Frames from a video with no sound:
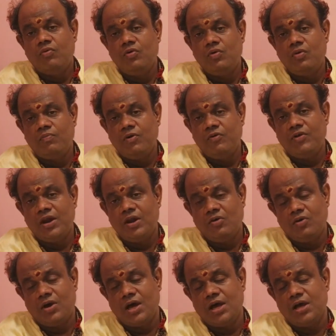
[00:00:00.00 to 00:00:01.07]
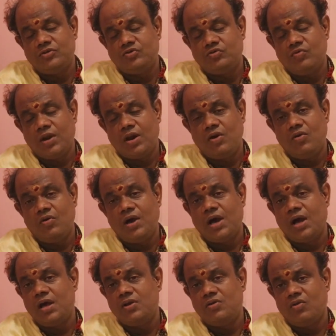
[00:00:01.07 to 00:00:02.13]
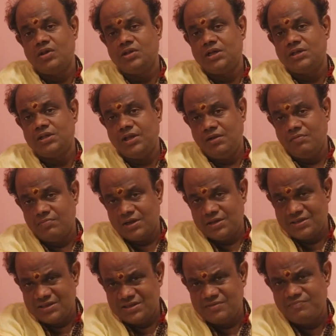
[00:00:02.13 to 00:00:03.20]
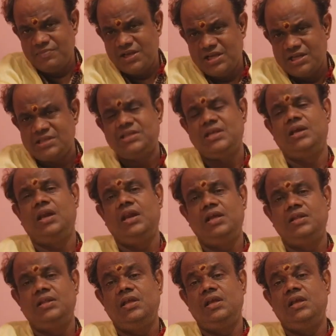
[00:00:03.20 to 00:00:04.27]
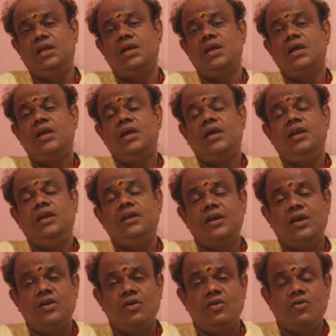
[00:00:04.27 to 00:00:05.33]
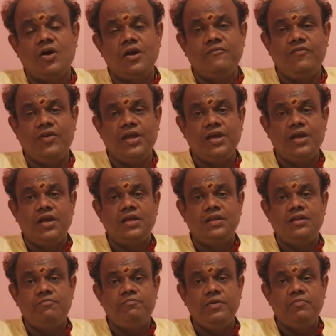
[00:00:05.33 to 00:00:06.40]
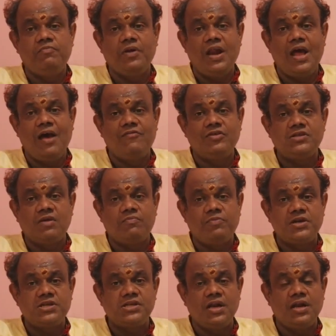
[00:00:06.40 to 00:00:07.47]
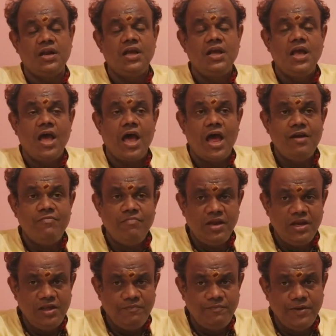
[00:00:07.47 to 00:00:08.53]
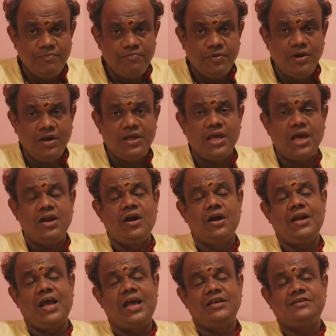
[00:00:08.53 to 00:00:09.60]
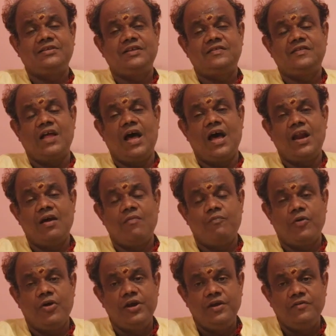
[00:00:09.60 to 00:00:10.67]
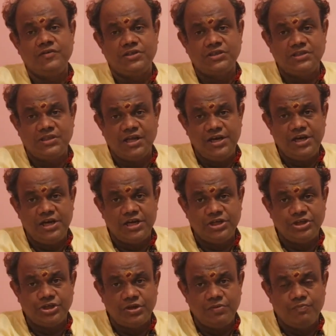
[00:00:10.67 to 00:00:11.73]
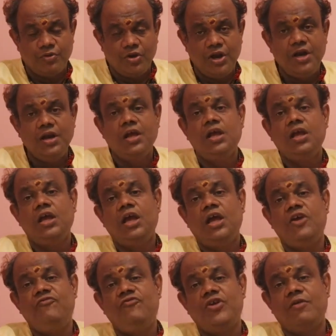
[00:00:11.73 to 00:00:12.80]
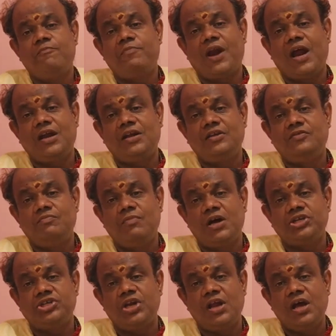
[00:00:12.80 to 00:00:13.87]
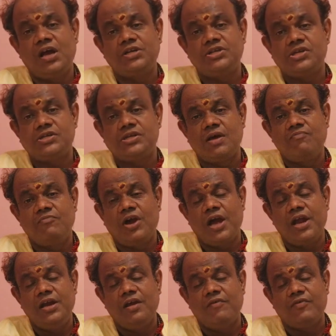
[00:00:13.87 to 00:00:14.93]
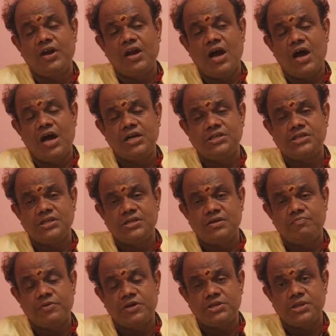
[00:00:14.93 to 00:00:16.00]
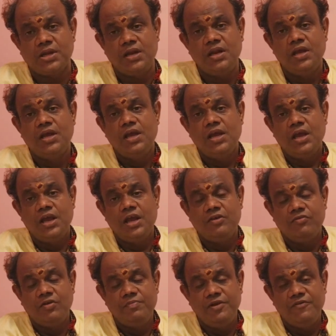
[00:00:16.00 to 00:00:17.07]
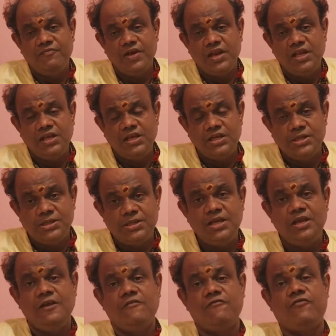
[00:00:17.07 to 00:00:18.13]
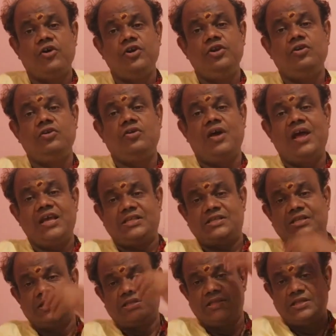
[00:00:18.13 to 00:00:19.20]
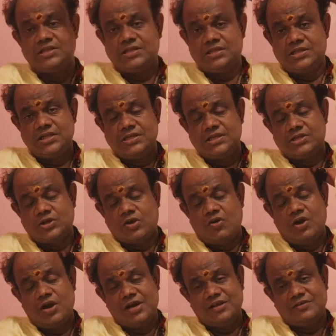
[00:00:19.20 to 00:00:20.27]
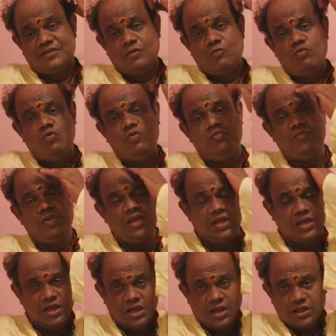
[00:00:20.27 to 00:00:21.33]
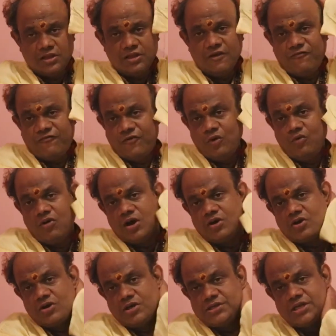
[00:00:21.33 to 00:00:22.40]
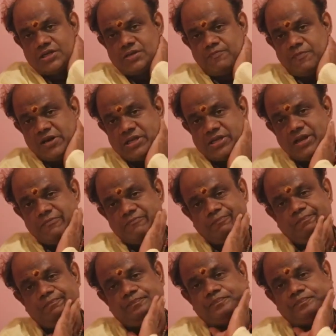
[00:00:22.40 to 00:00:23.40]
Bhuva-loka, Suvar-loka and all the things. But this is basically the internal conflict the people have as a person. And many people cannot access the hara point, which is the intention point. If you practice martial arts or some kind of an arts as a person, it will be very easy for you to access this. This is called as the Wu-Vi, the flow across as a person.